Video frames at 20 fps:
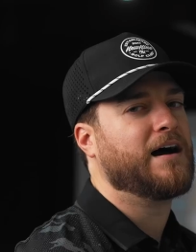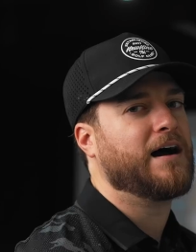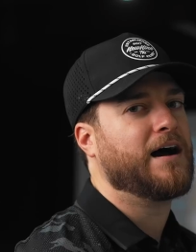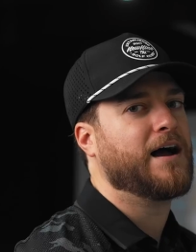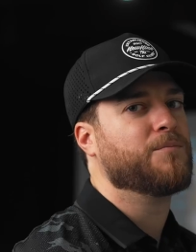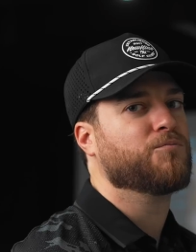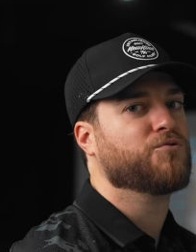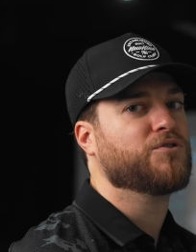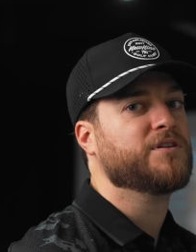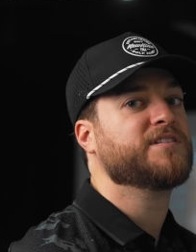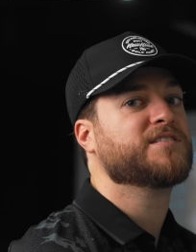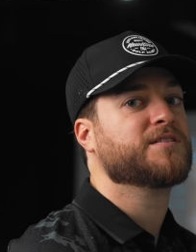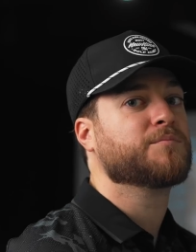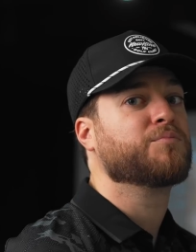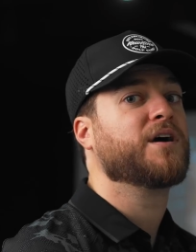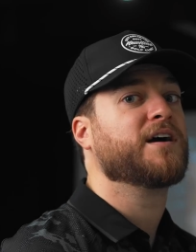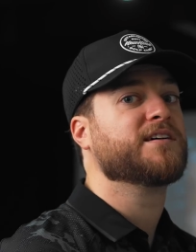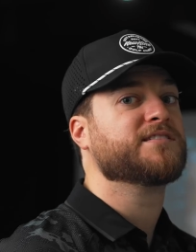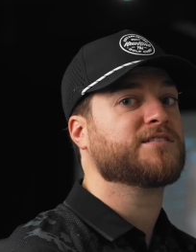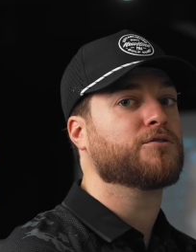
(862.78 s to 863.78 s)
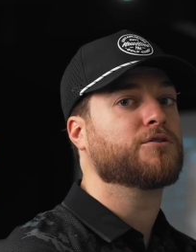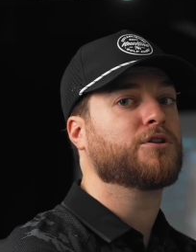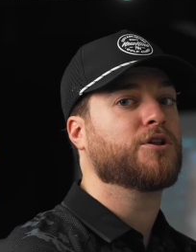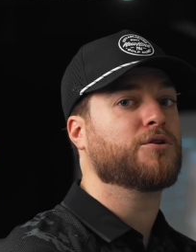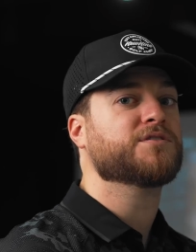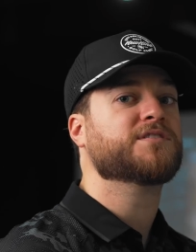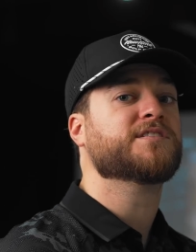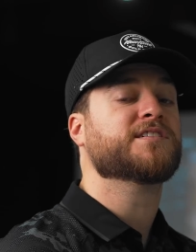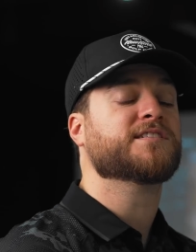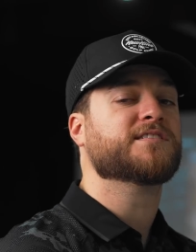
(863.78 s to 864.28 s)
I'm really surprised how
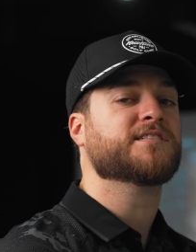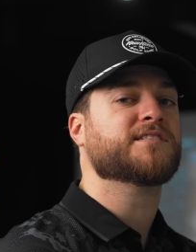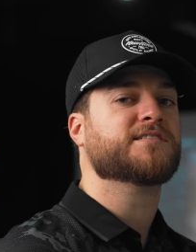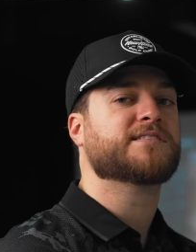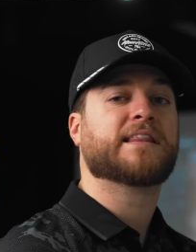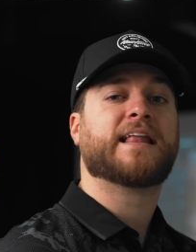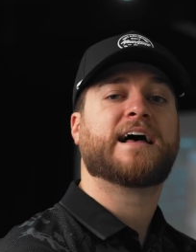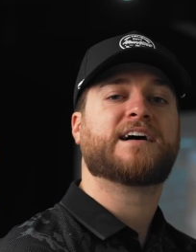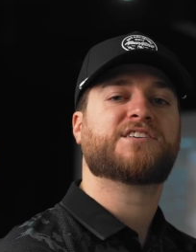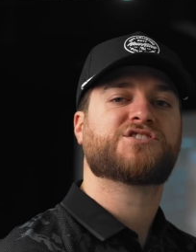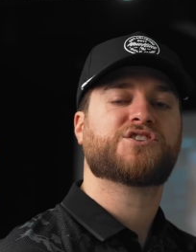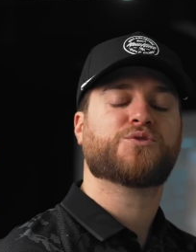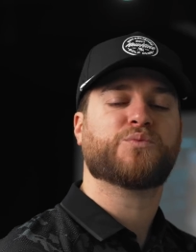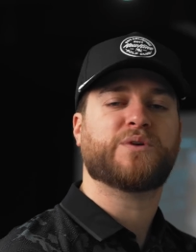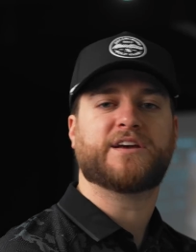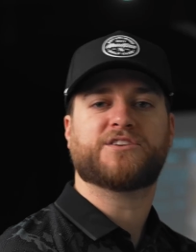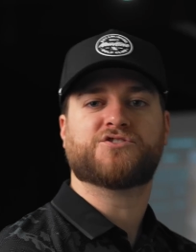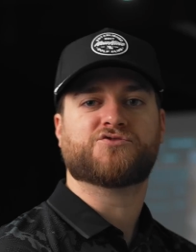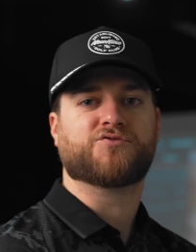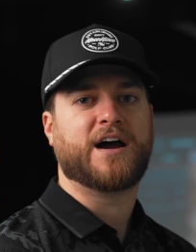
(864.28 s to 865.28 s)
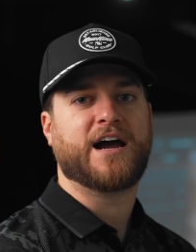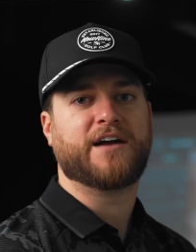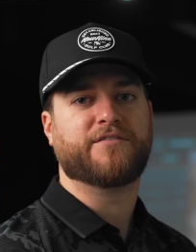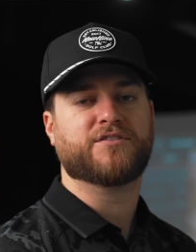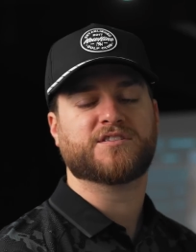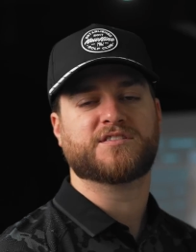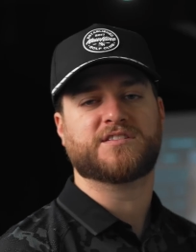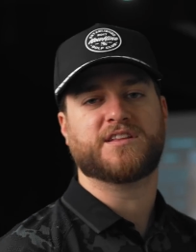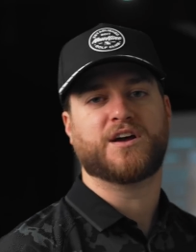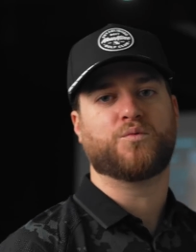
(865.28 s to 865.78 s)
close this is. Last year we had
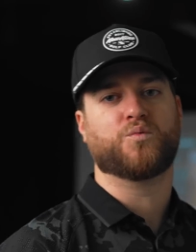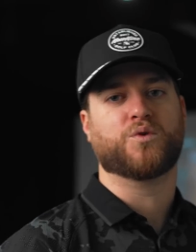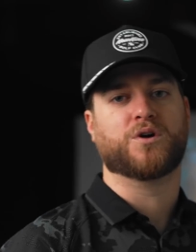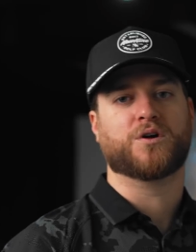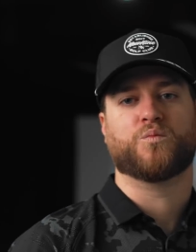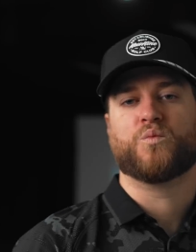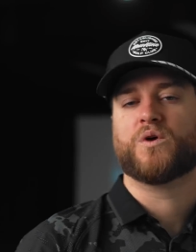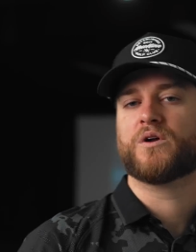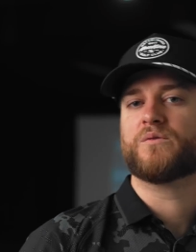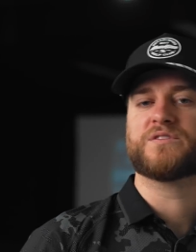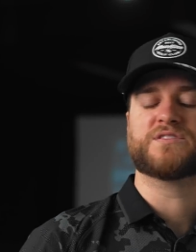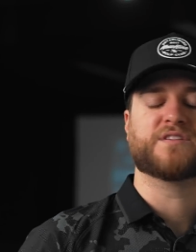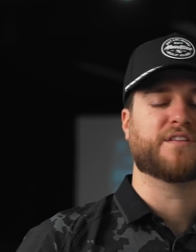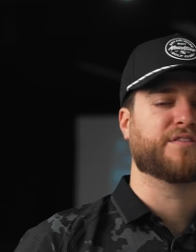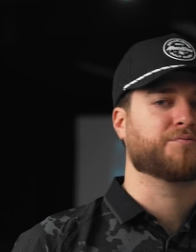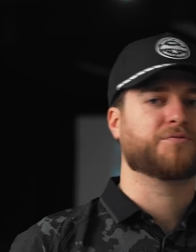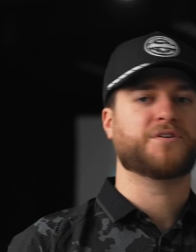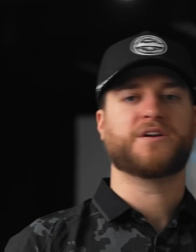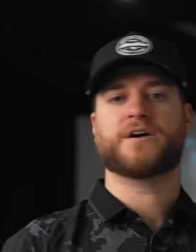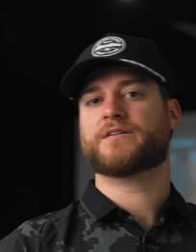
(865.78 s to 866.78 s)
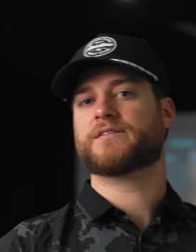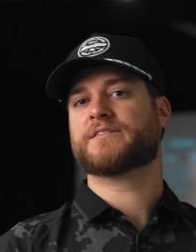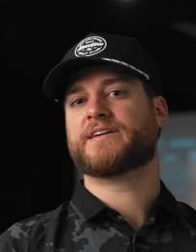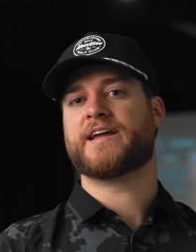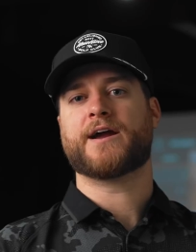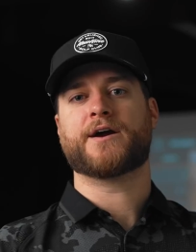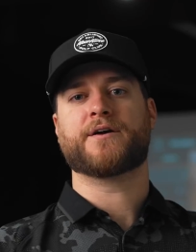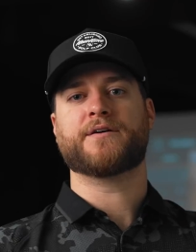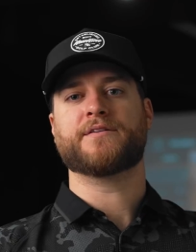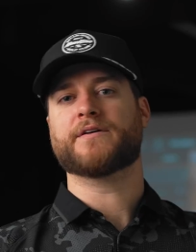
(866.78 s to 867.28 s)
drivers that were, one was a 300
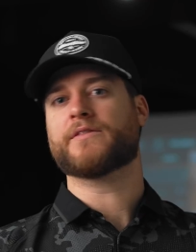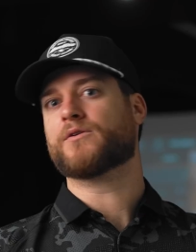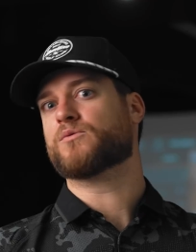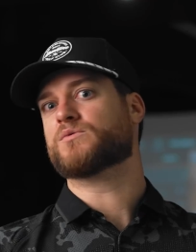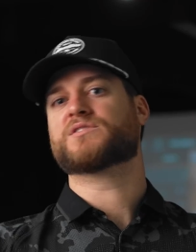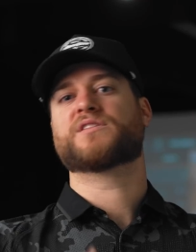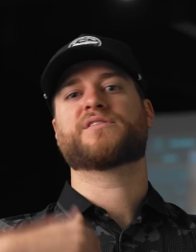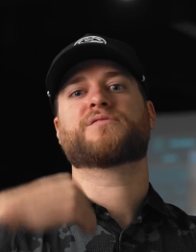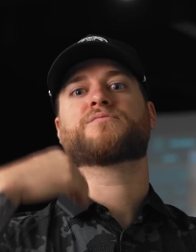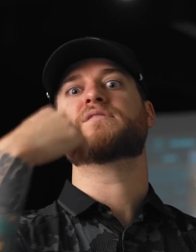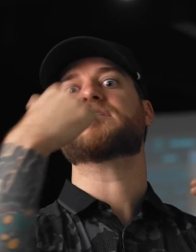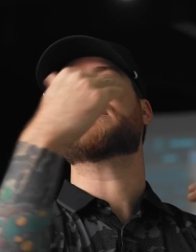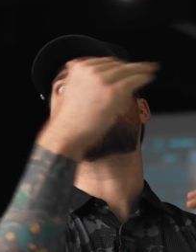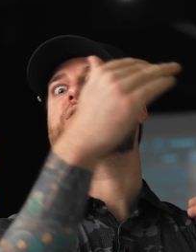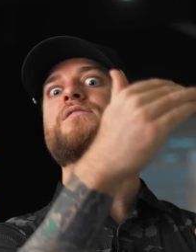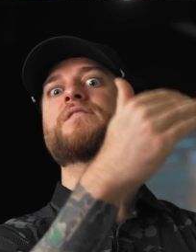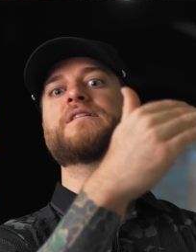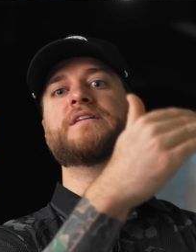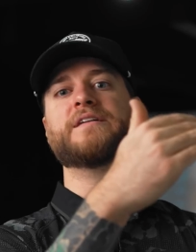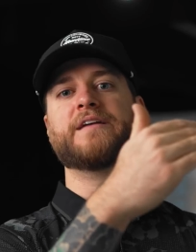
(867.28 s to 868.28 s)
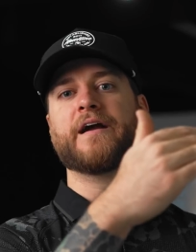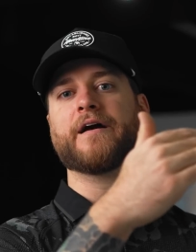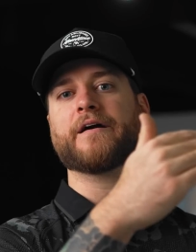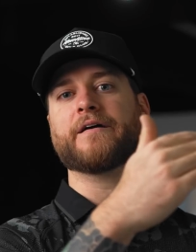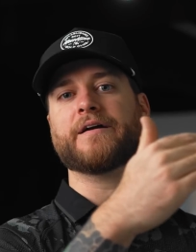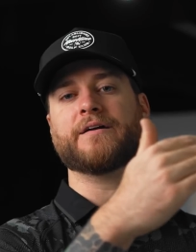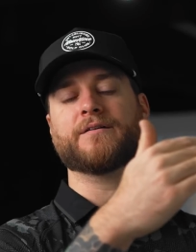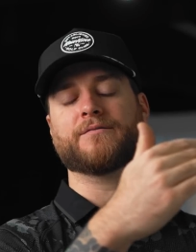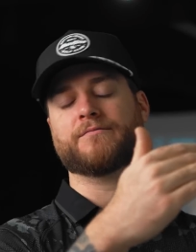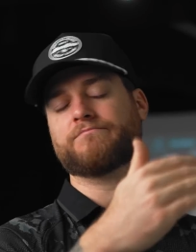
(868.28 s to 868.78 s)
carry, the other was 330
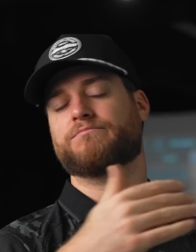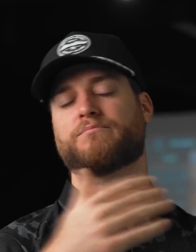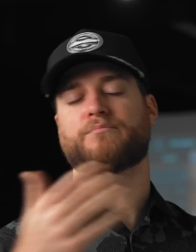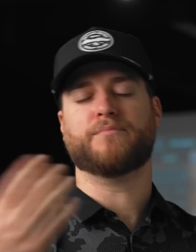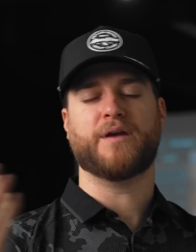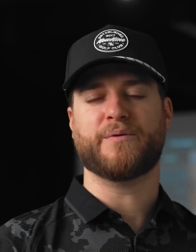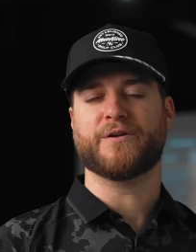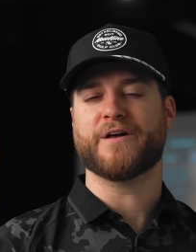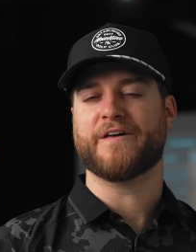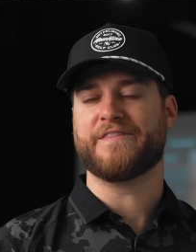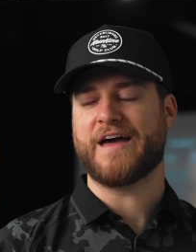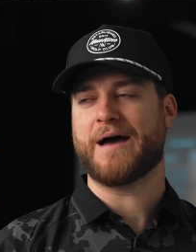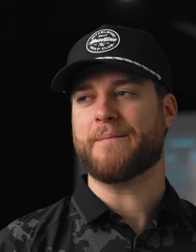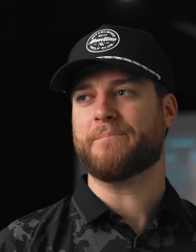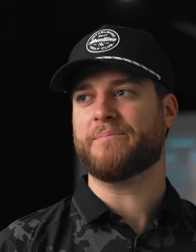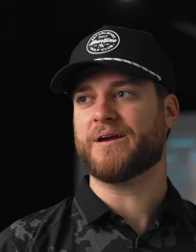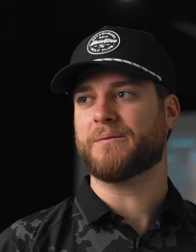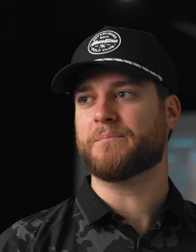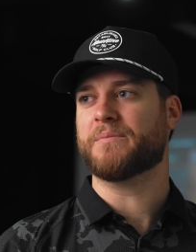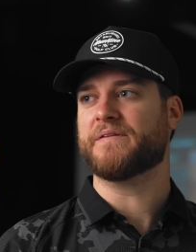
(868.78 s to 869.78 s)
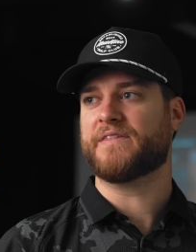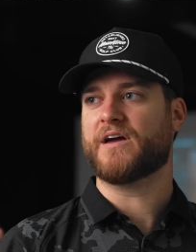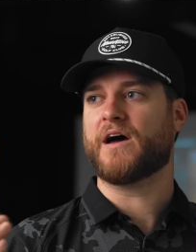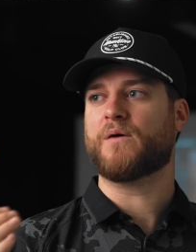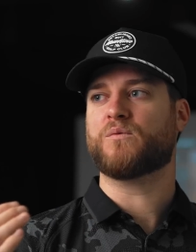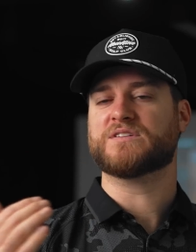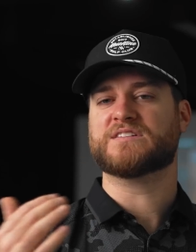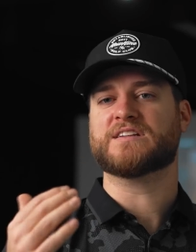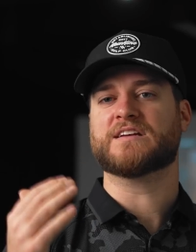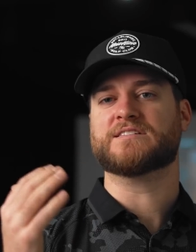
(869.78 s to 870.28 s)
carry. Maybe not that big, but that
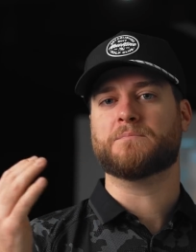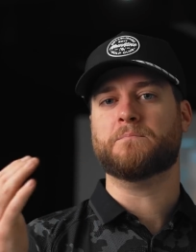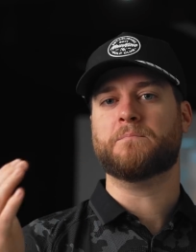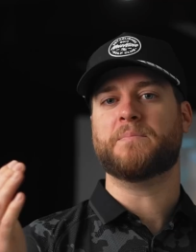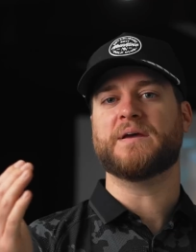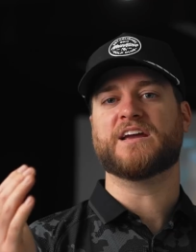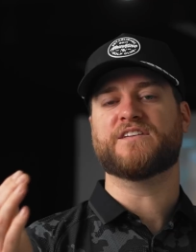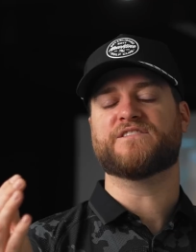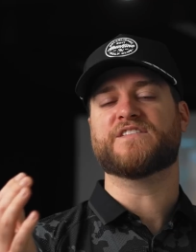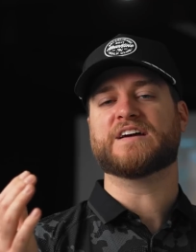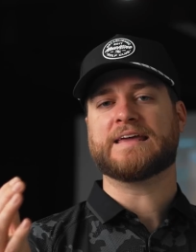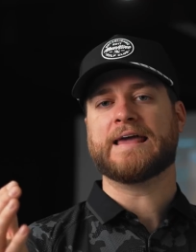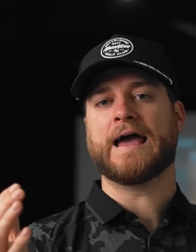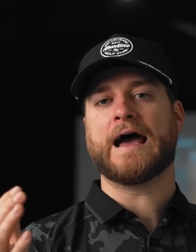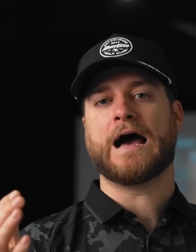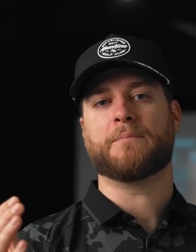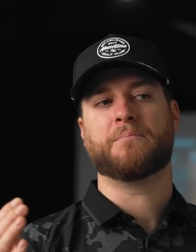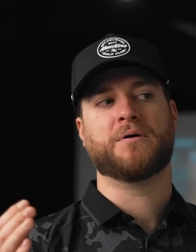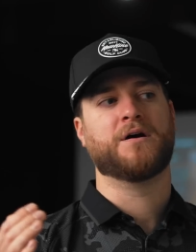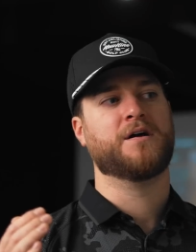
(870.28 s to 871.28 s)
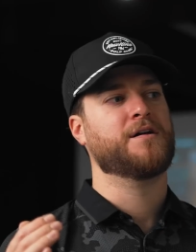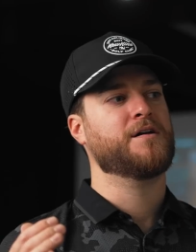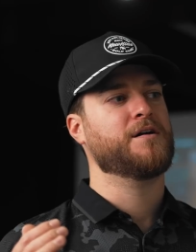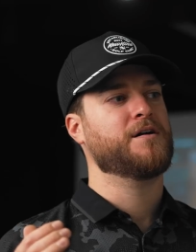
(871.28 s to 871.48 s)
was as big of a gap.